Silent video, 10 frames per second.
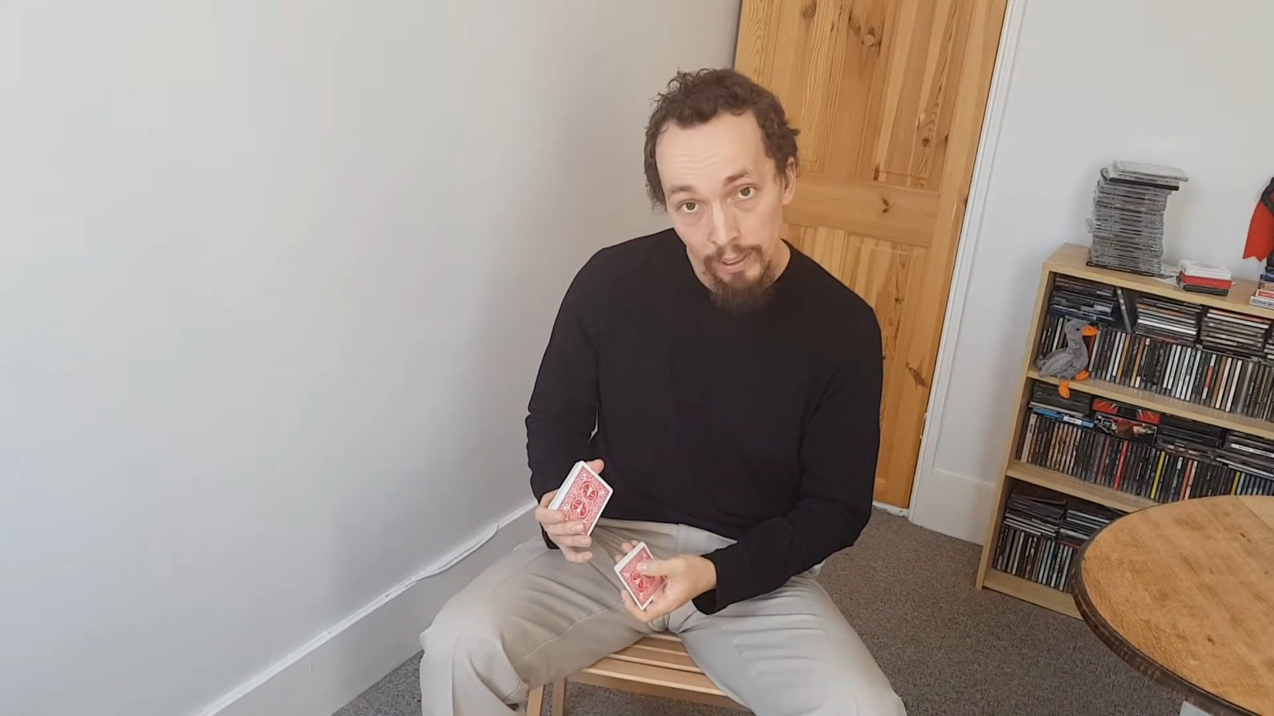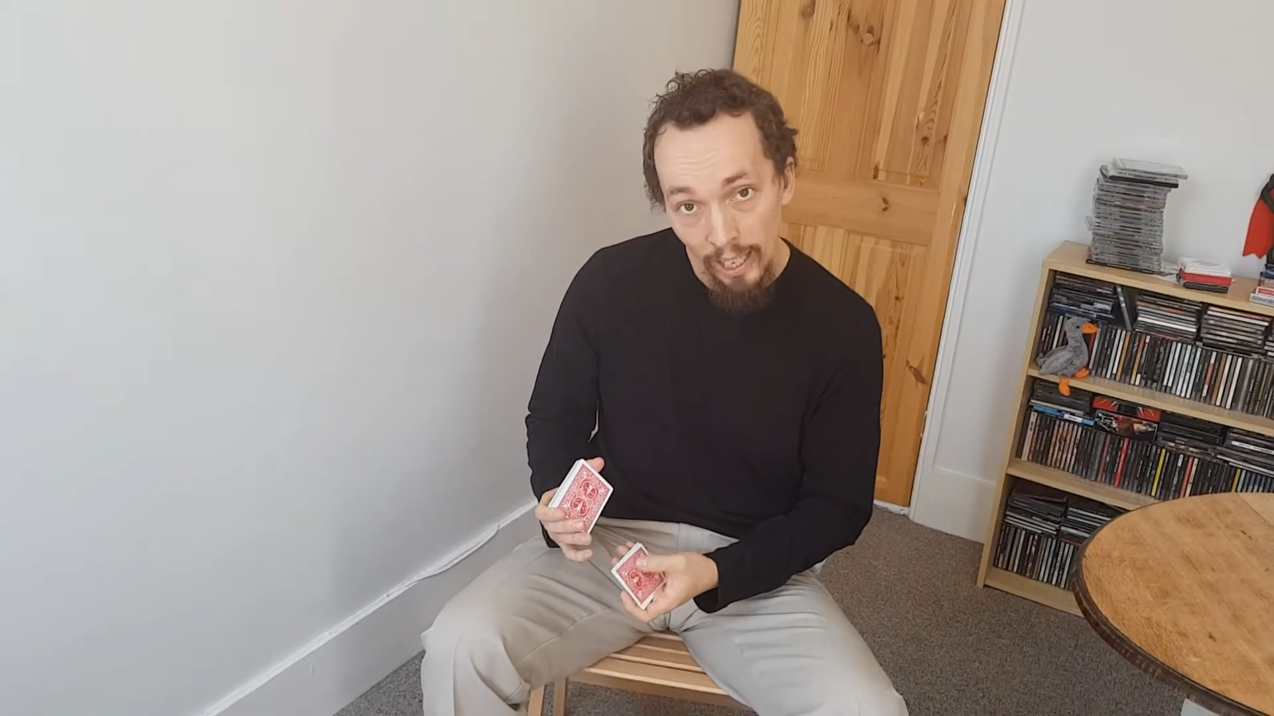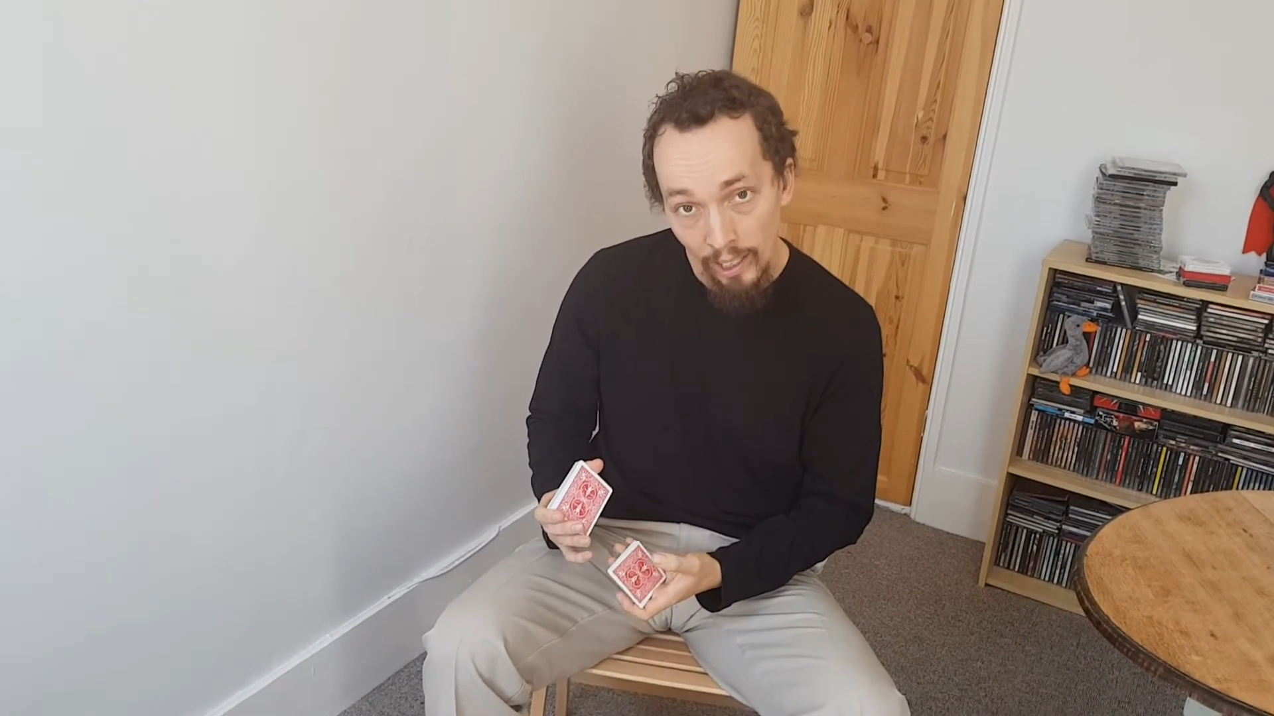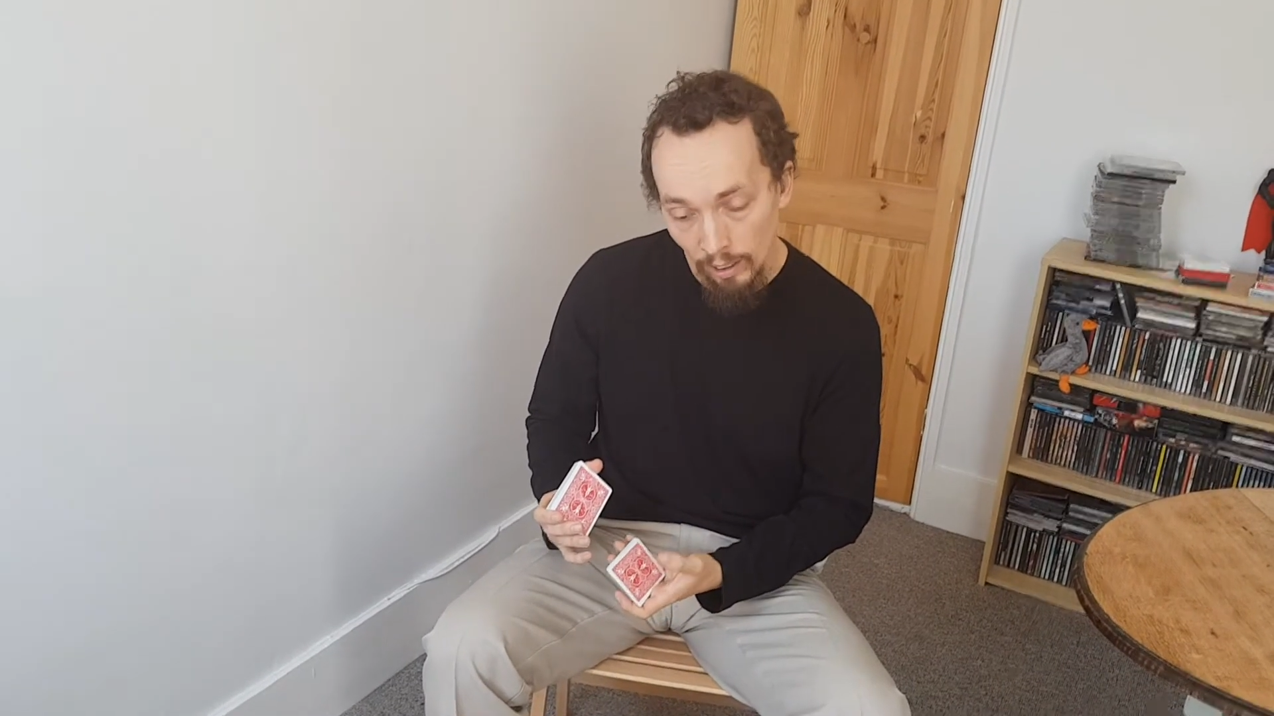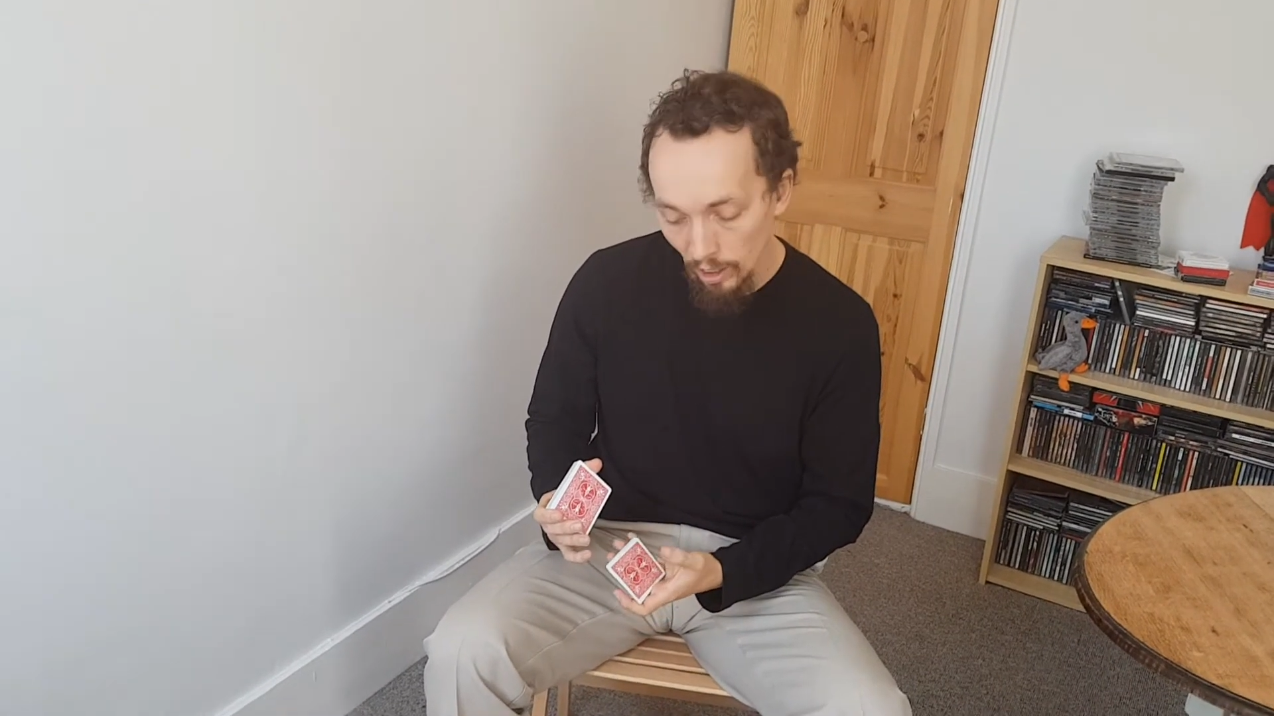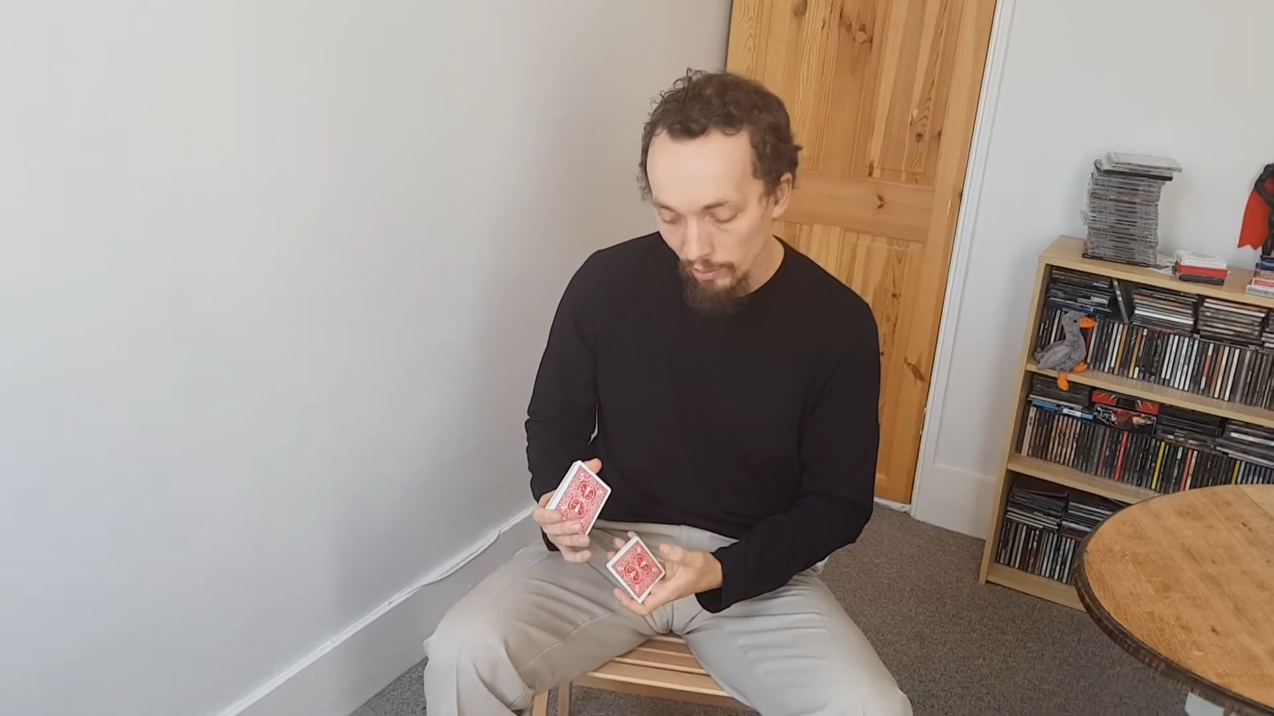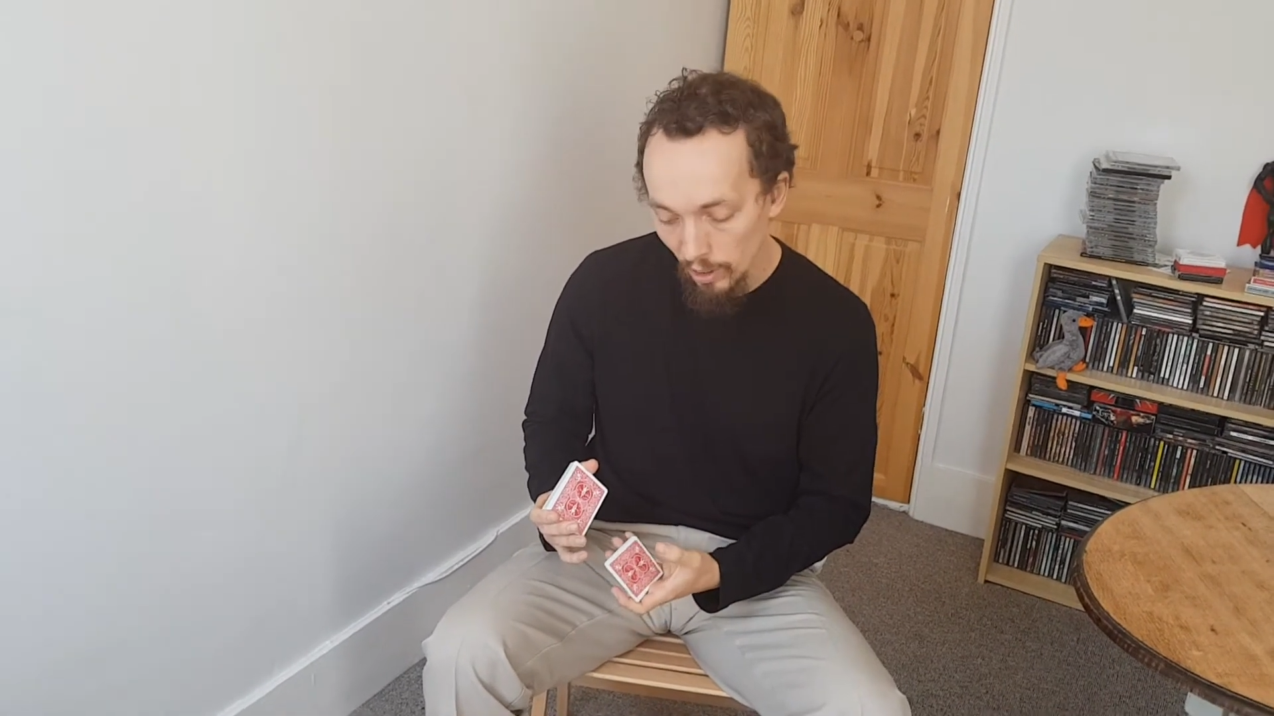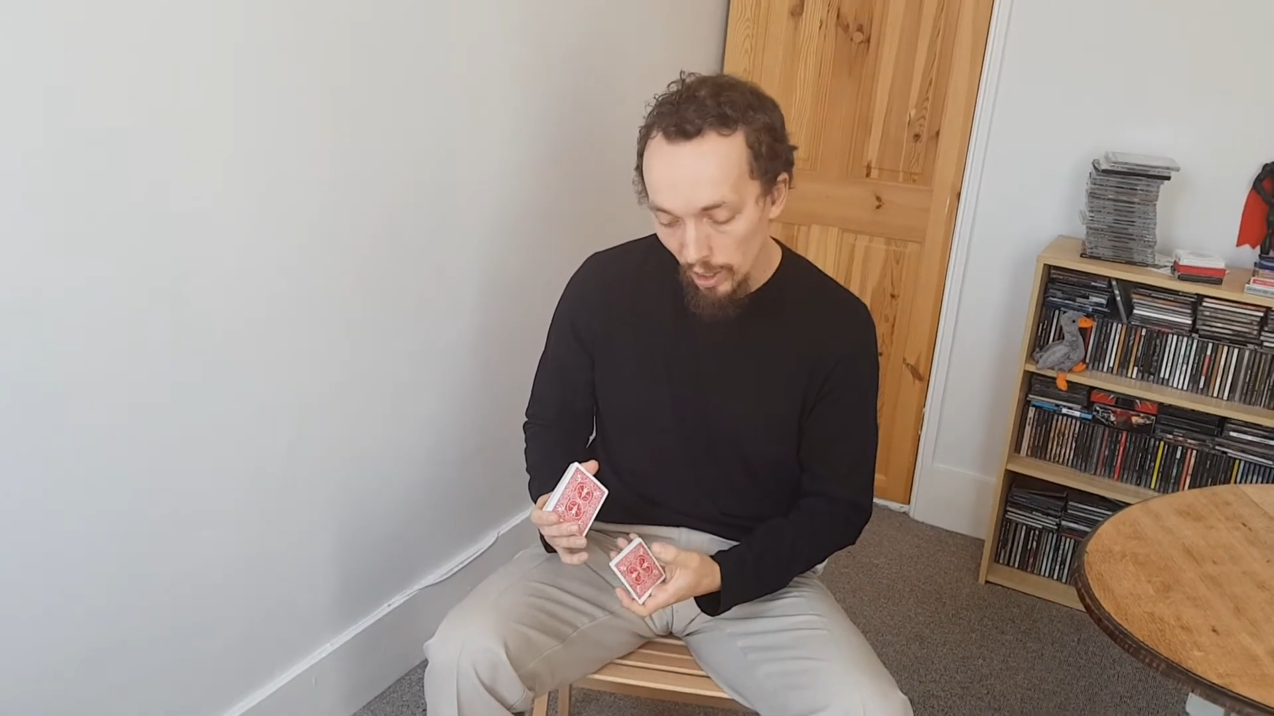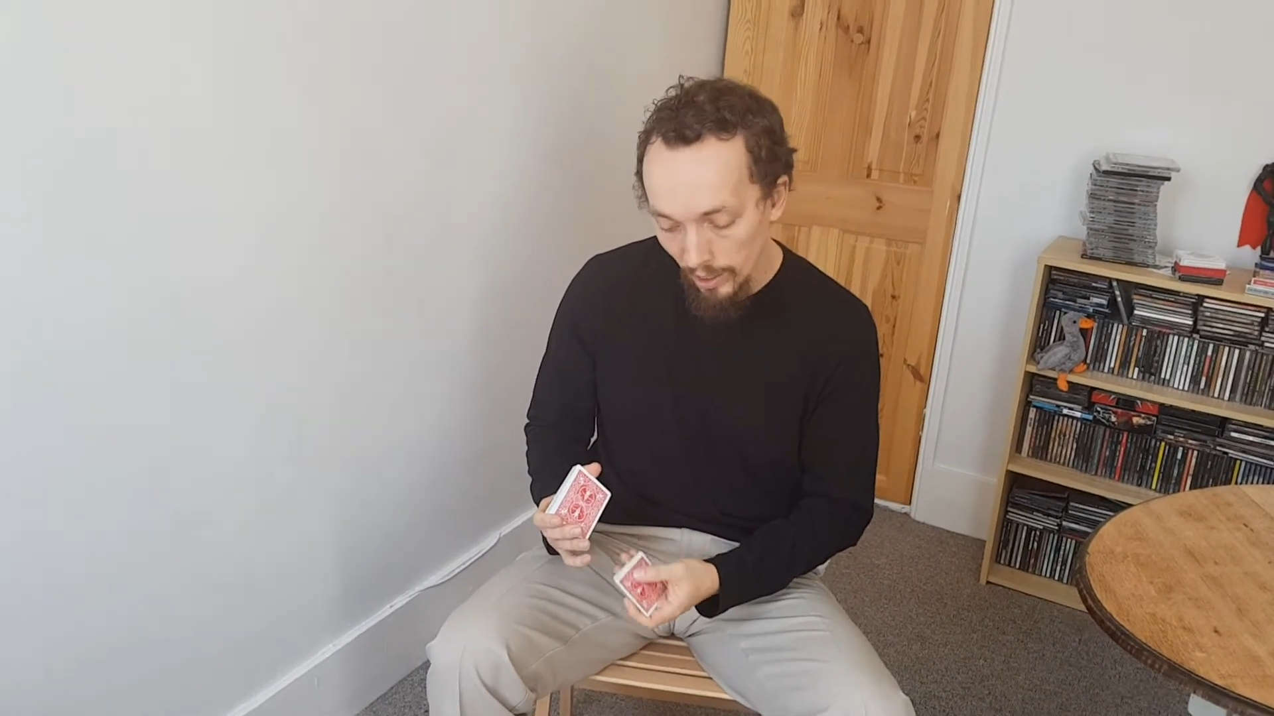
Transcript: can kind of